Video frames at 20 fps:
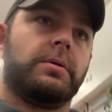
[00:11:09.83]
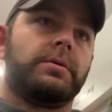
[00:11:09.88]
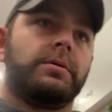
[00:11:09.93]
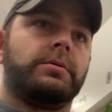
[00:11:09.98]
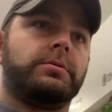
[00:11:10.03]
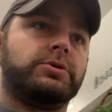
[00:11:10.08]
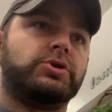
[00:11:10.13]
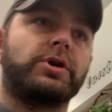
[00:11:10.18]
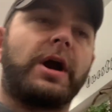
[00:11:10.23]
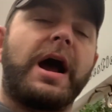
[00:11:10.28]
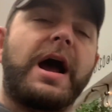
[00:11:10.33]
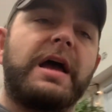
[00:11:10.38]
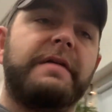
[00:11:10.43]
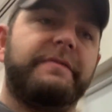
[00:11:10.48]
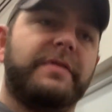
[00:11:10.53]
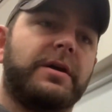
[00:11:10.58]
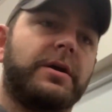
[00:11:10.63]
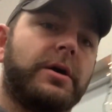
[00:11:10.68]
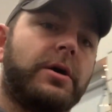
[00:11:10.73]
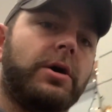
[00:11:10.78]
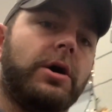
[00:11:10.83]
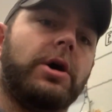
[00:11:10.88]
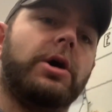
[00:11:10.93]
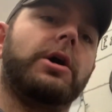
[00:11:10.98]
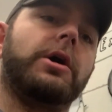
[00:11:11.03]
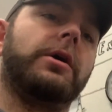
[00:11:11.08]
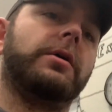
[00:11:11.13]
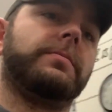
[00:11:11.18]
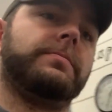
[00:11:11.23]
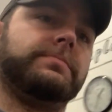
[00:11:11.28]
Driving a
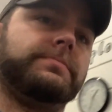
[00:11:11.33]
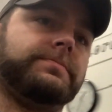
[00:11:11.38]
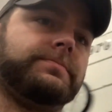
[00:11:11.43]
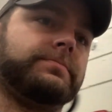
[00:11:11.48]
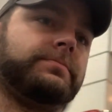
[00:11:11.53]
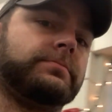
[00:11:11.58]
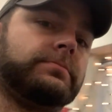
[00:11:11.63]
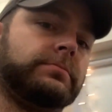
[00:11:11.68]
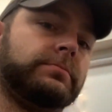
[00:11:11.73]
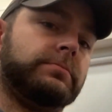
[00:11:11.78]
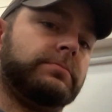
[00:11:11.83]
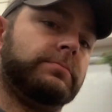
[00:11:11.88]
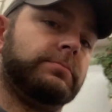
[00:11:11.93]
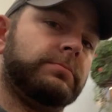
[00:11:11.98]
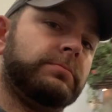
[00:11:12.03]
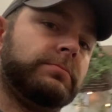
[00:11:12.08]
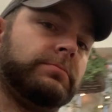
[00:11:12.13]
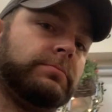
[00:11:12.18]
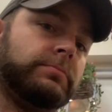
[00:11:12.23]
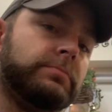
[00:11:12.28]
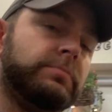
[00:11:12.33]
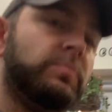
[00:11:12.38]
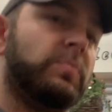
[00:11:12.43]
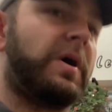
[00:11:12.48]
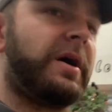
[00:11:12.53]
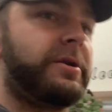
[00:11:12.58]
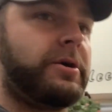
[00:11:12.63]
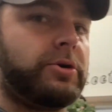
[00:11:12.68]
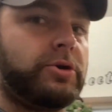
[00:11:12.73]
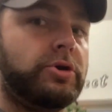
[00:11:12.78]
car.
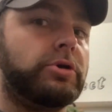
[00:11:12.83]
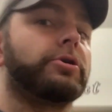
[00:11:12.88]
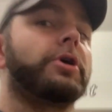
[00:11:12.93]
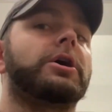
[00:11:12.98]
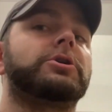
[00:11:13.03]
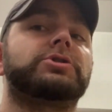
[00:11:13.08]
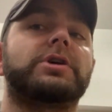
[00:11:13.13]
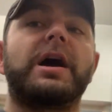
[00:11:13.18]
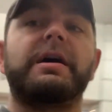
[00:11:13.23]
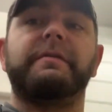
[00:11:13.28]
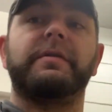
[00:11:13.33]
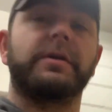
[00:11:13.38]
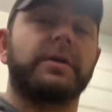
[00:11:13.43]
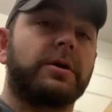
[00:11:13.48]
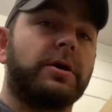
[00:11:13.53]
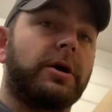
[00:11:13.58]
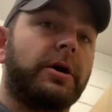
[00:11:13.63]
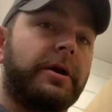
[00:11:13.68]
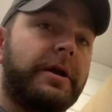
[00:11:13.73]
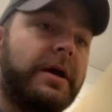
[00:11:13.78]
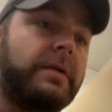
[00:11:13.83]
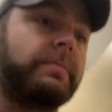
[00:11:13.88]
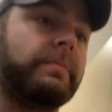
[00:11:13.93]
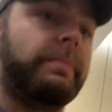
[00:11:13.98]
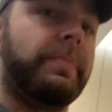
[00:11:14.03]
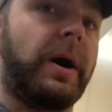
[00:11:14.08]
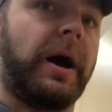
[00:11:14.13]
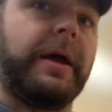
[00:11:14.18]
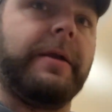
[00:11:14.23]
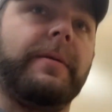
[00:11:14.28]
I know you're not driving a car yet,
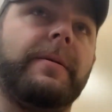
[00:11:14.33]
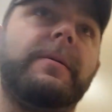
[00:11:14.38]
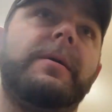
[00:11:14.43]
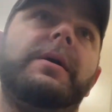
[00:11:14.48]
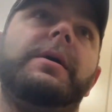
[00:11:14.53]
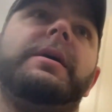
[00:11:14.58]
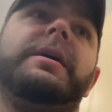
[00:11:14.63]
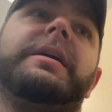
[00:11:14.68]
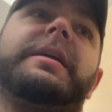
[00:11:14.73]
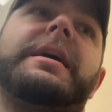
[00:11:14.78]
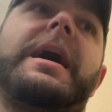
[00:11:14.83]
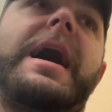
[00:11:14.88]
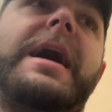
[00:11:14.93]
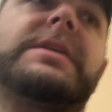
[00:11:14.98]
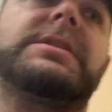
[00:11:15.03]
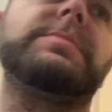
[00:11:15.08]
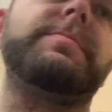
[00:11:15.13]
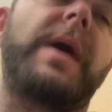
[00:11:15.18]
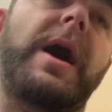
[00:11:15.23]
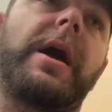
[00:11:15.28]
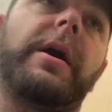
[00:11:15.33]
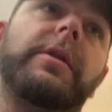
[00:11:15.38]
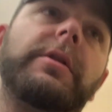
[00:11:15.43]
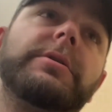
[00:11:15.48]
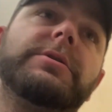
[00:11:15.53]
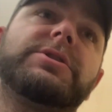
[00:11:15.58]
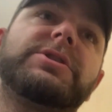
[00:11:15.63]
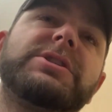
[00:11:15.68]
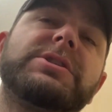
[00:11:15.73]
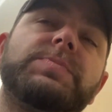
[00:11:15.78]
but gas
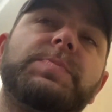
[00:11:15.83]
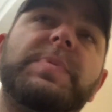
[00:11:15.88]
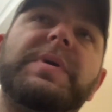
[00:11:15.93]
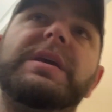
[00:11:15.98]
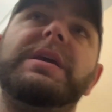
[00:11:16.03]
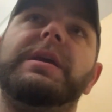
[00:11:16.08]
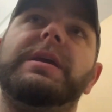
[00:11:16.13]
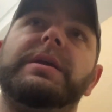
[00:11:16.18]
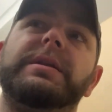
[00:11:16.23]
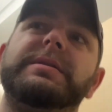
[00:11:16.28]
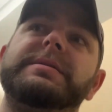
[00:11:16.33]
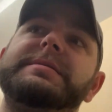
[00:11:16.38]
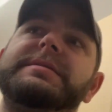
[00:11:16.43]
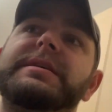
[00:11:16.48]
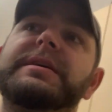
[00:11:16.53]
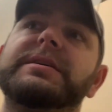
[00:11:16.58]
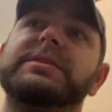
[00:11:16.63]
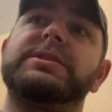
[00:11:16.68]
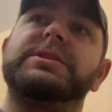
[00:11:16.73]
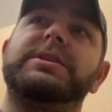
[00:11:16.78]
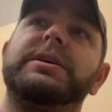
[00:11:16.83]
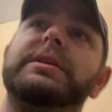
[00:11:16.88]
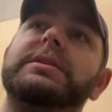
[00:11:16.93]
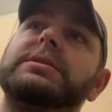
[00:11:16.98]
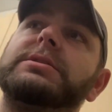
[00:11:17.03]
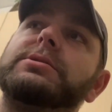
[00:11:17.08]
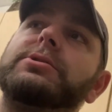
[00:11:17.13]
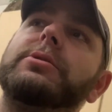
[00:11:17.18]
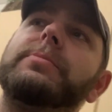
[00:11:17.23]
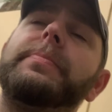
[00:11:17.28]
mileage, speed,
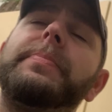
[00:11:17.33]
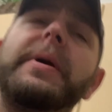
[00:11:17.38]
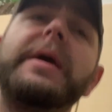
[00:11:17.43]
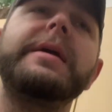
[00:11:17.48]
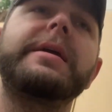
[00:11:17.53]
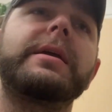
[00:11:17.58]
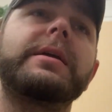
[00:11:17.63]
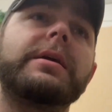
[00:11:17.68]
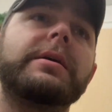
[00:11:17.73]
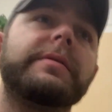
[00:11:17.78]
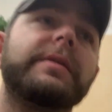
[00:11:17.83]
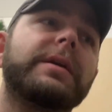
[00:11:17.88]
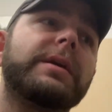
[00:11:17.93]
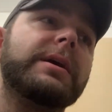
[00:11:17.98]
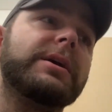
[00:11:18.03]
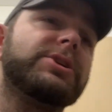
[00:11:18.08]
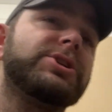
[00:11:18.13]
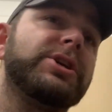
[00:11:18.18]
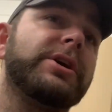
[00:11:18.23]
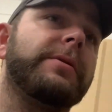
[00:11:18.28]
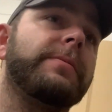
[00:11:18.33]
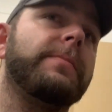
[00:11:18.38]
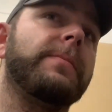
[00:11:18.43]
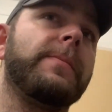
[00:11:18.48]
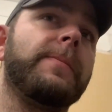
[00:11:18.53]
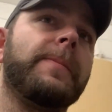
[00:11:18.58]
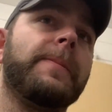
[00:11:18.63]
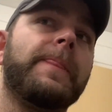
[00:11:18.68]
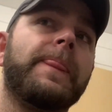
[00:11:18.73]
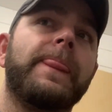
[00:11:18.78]
distance, you're baking in the kitchen,
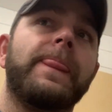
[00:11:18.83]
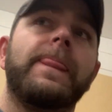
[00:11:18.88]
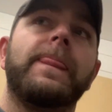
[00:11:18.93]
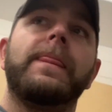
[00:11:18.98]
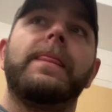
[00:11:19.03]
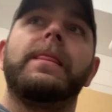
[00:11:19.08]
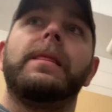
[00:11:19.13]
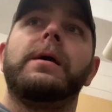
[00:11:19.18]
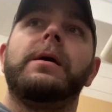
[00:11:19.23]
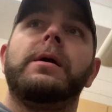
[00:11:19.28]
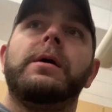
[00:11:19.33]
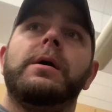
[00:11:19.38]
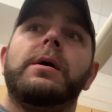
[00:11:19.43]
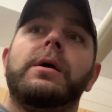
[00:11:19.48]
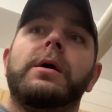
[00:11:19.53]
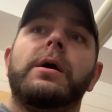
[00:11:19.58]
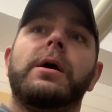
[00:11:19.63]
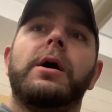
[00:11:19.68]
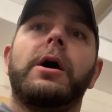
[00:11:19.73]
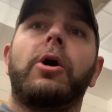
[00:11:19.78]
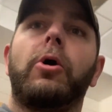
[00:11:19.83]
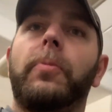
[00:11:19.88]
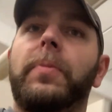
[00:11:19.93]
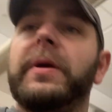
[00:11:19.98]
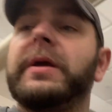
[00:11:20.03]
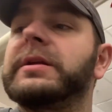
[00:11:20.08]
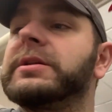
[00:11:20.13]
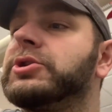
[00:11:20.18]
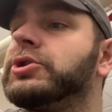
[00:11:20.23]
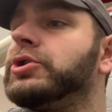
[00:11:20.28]

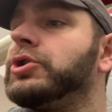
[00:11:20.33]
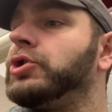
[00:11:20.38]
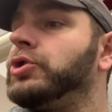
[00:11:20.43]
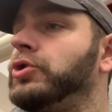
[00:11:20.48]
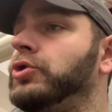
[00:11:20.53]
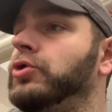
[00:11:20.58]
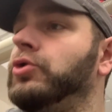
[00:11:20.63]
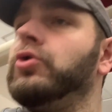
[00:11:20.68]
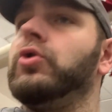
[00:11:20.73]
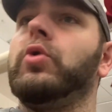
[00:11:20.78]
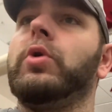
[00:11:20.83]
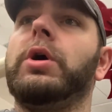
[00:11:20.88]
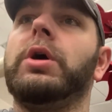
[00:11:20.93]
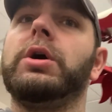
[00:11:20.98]
helping to,